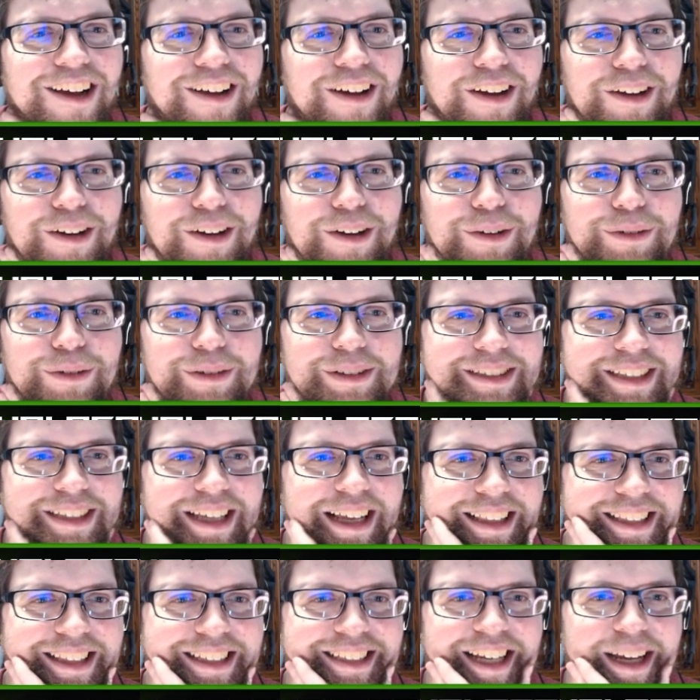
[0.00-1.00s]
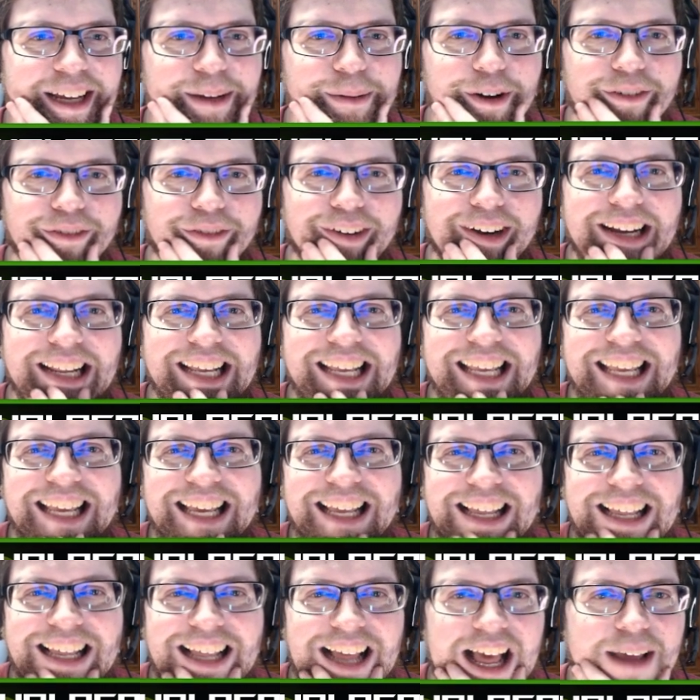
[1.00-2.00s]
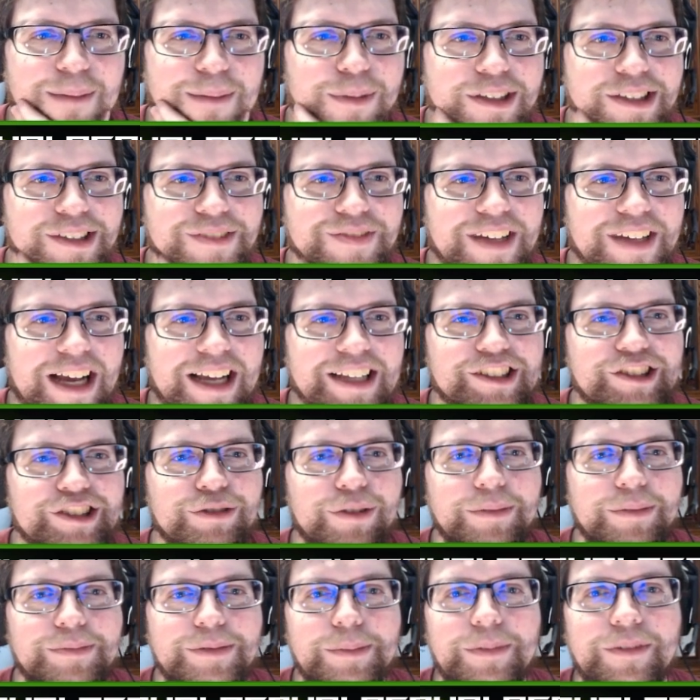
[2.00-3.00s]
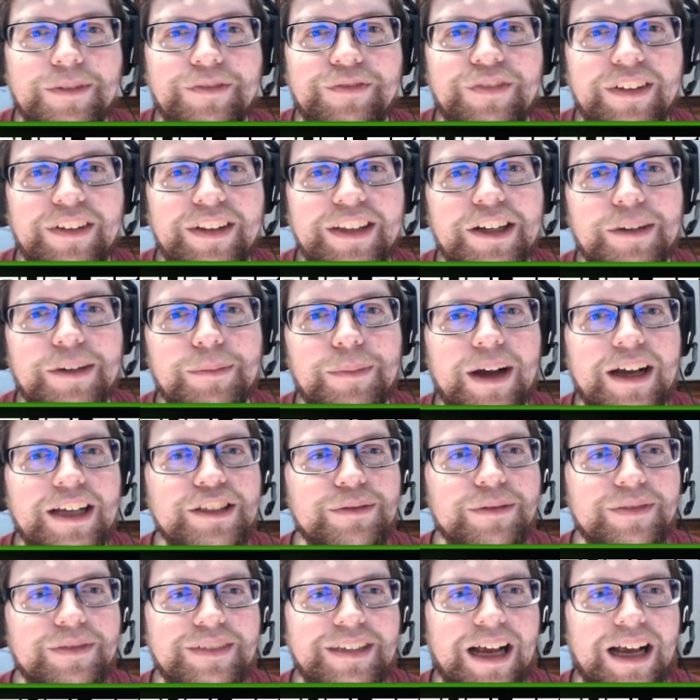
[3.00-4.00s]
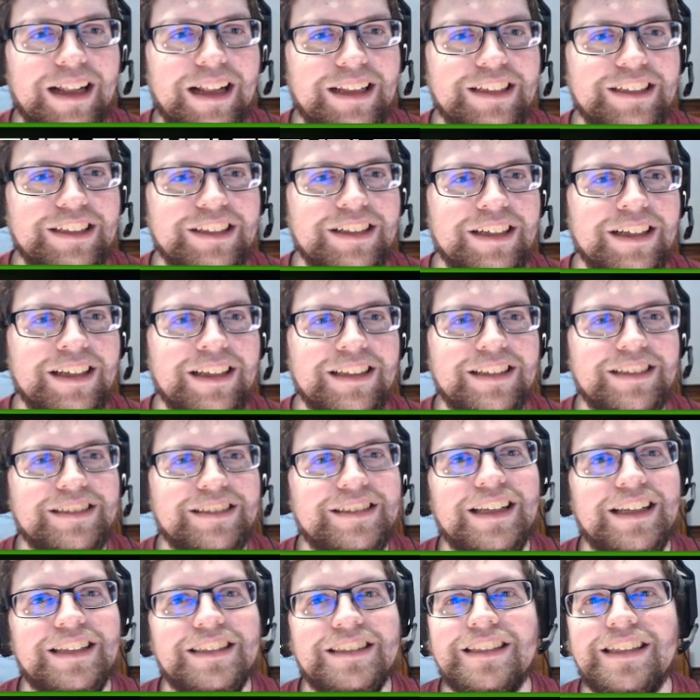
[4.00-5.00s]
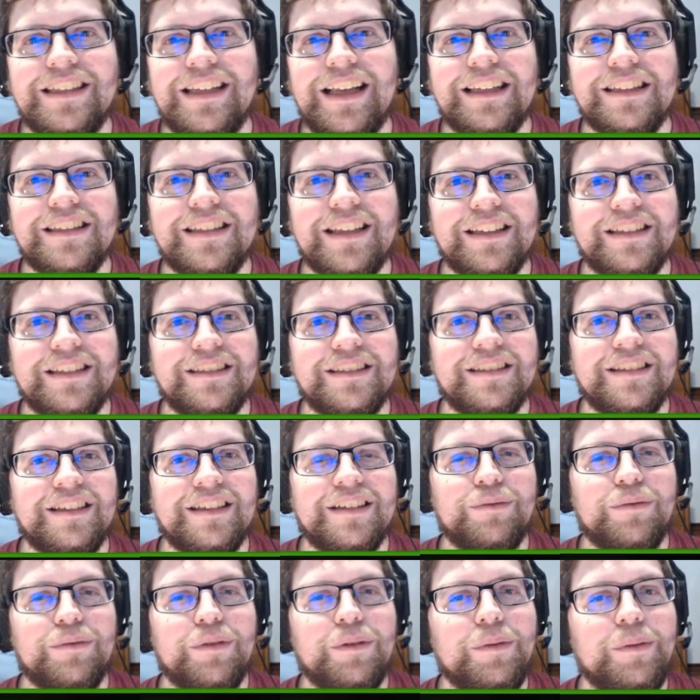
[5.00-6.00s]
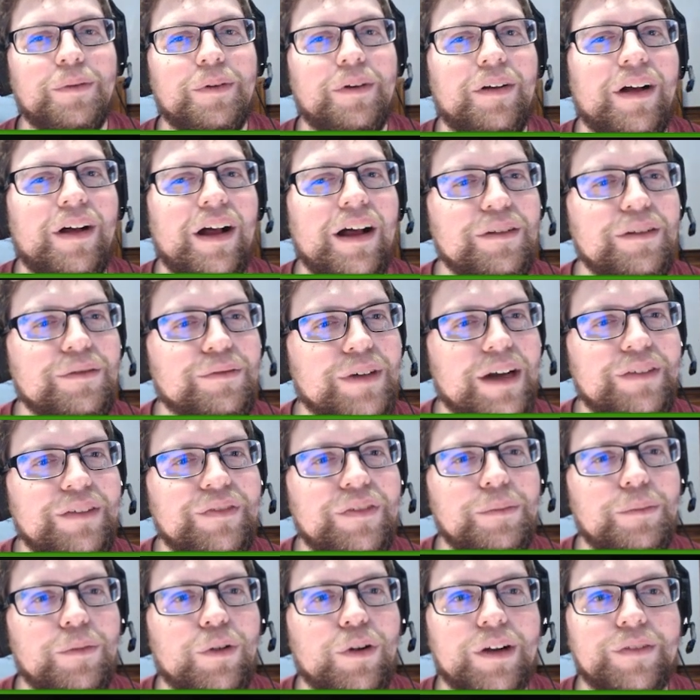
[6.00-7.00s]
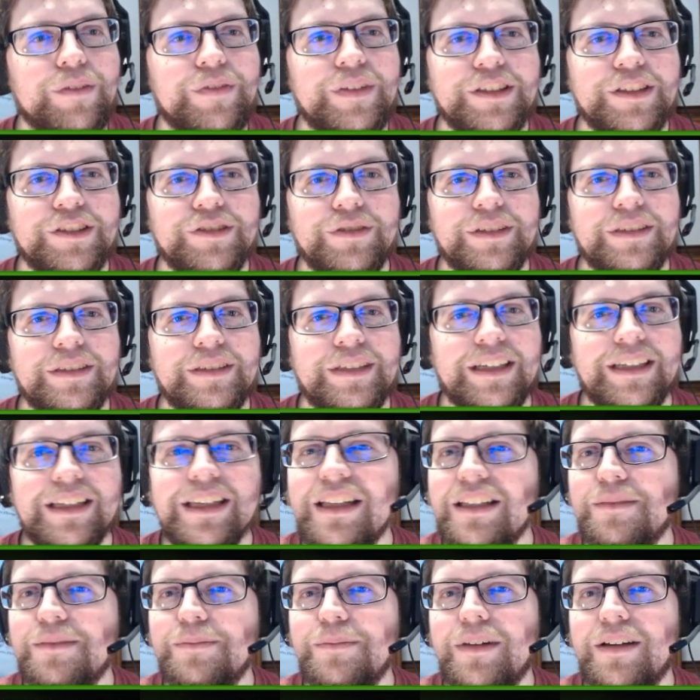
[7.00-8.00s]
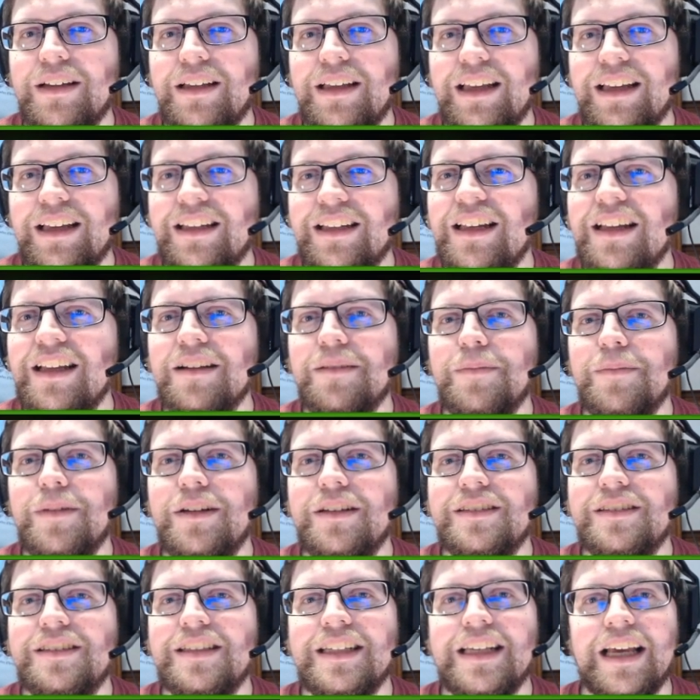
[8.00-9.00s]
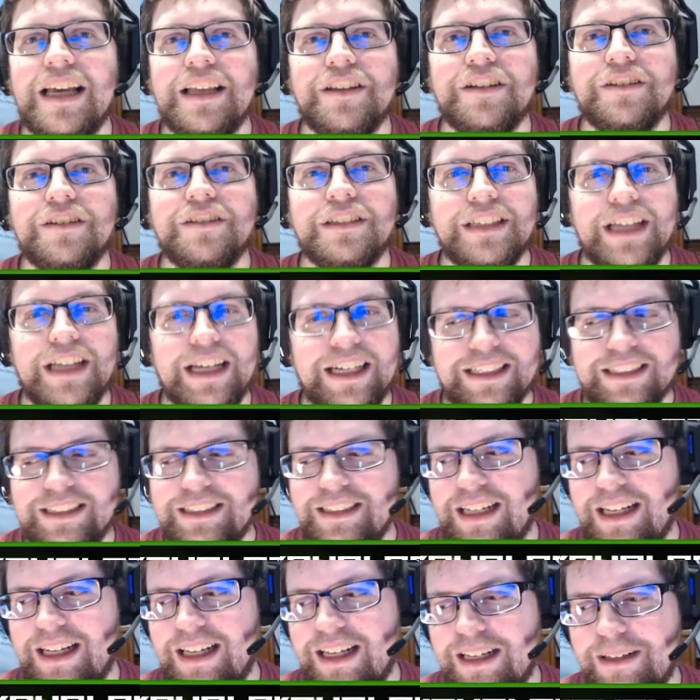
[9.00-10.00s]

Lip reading: Oh, is that the time already? I must have gotten swept up in filling your minds with knowledge. This ends today's lesson. We'll unravel more of history's enigmas together next time.